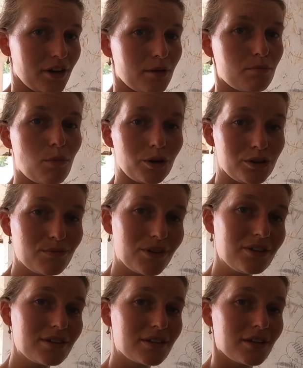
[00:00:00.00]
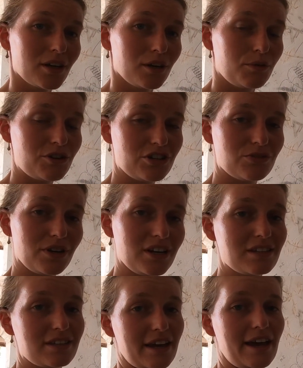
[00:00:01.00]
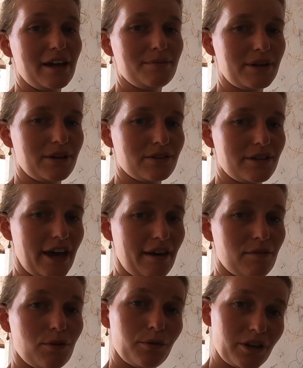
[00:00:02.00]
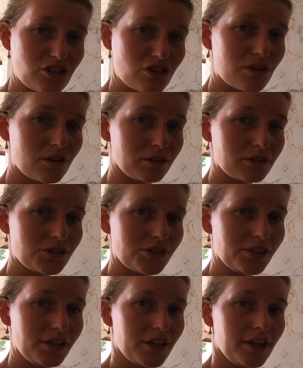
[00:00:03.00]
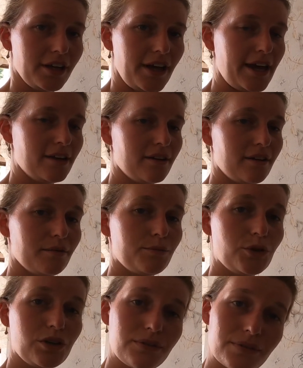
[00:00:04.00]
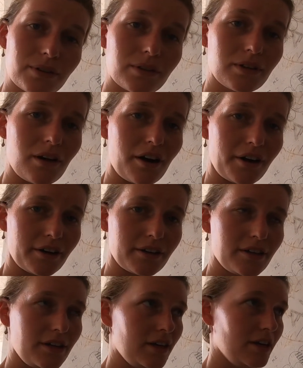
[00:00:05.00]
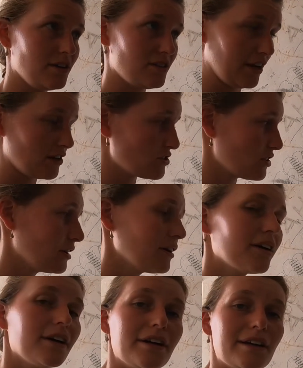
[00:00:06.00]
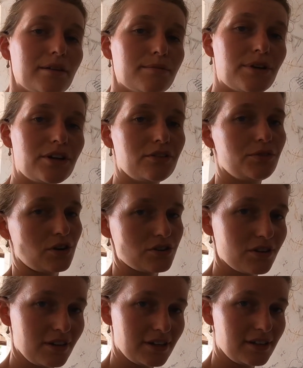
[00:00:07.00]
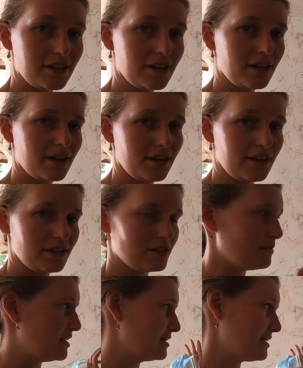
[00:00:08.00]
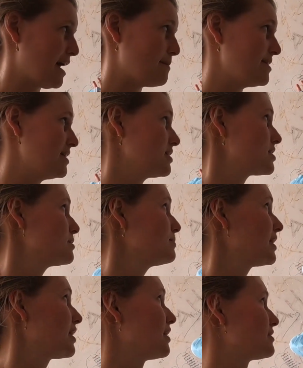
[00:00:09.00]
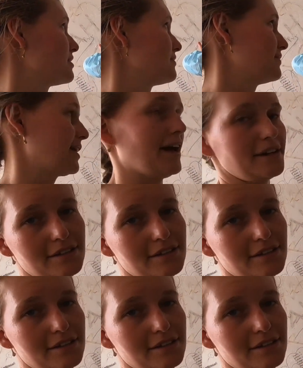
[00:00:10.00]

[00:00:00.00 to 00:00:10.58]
monuments, which is really sad, because they have a rich culture and a beautiful architecture, but unfortunately it's been damaged because of that.